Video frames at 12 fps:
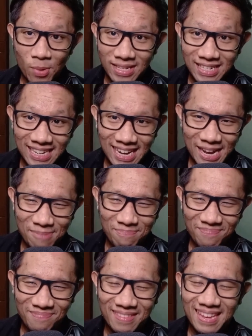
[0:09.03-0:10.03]
What's up?
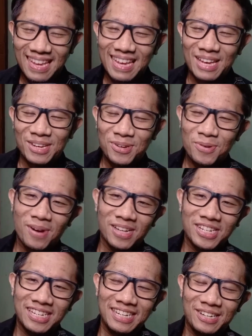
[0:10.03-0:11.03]
You're
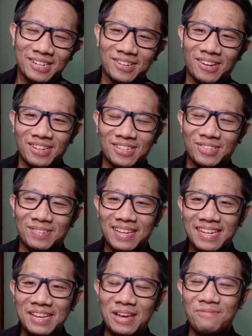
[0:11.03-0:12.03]
watching Tito Talks,
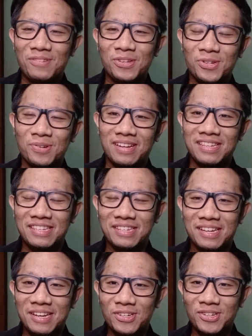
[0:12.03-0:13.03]
non-life insurance
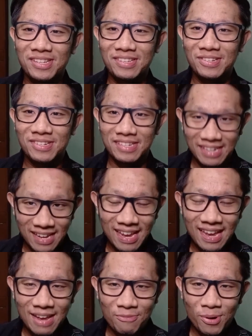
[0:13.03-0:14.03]
discussions,
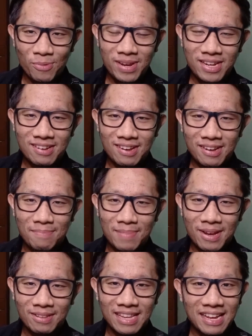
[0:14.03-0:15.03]
where we talk
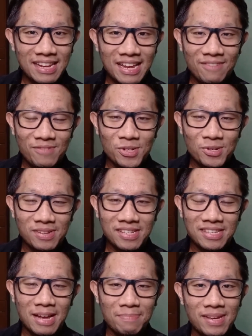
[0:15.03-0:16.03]
about non-life
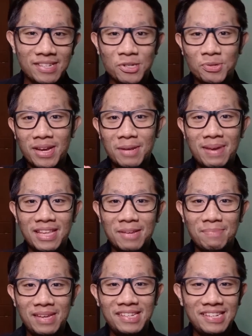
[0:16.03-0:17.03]
insurance topics and trying to make
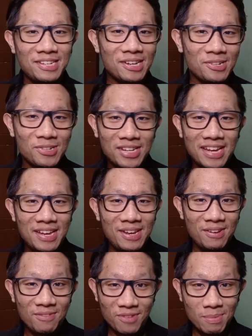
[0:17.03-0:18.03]
them easy to
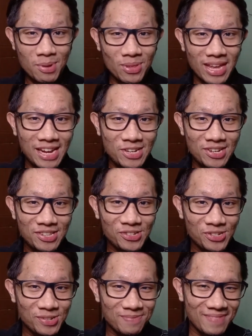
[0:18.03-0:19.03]
understand for both
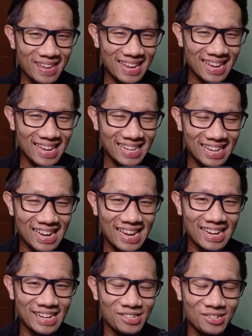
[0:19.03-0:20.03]
agents and
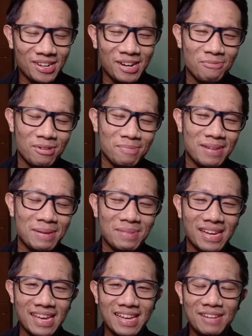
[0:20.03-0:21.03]
clients. You're here with me,
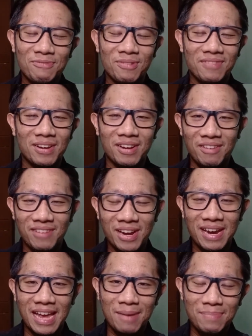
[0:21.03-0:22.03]
Miguel. We're very,
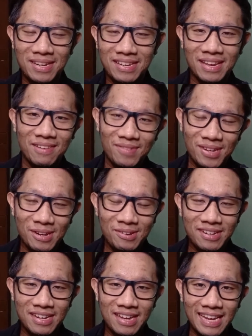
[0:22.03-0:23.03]
very happy to have you
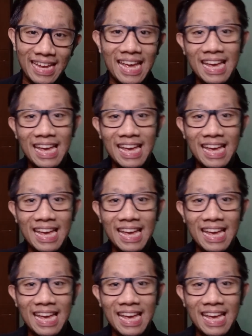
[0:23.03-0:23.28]
here today.